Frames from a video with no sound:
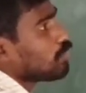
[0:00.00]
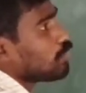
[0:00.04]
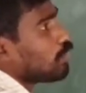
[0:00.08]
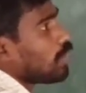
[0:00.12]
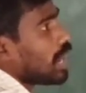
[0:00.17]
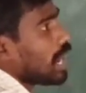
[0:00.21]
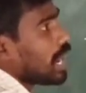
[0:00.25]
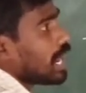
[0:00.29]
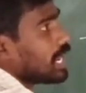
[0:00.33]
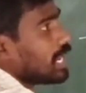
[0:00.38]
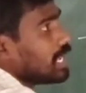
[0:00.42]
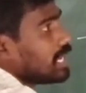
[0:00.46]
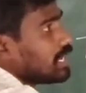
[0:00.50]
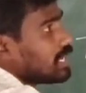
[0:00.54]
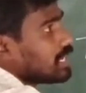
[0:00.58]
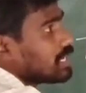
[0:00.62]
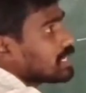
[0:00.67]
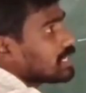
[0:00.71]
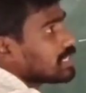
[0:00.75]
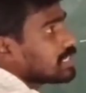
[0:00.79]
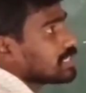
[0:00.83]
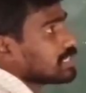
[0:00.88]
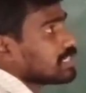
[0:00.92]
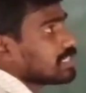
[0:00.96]
while
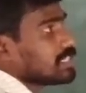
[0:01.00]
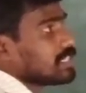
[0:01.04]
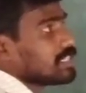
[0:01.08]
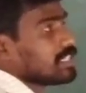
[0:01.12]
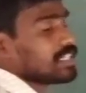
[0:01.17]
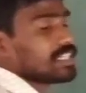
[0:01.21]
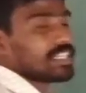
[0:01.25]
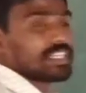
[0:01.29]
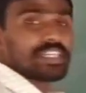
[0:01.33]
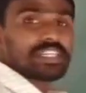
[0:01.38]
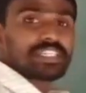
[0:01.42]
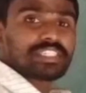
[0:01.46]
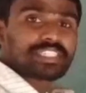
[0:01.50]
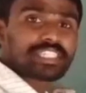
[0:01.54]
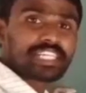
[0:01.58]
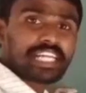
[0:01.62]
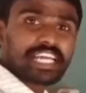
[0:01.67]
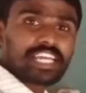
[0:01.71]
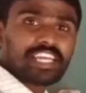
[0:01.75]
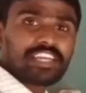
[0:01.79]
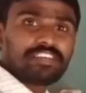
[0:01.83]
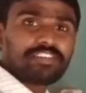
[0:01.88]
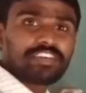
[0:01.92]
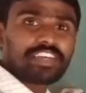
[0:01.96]

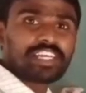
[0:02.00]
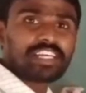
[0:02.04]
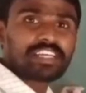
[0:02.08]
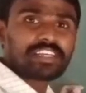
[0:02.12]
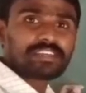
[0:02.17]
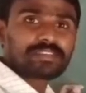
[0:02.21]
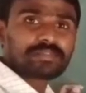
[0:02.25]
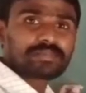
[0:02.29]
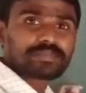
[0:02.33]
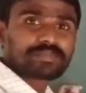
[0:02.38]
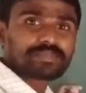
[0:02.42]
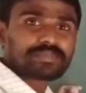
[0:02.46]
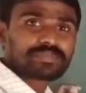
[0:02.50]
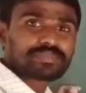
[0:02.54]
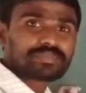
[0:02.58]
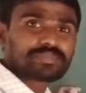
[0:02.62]
driving.